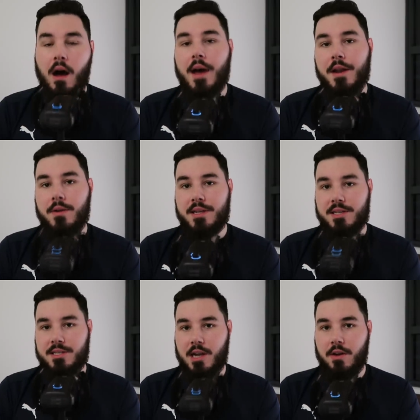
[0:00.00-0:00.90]
I don't
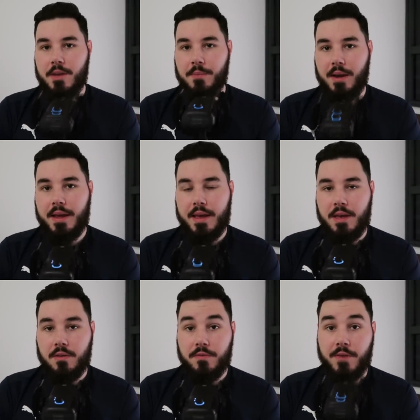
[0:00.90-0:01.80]
necessarily
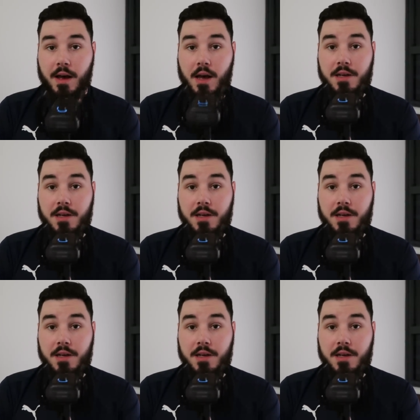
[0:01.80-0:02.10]
believe that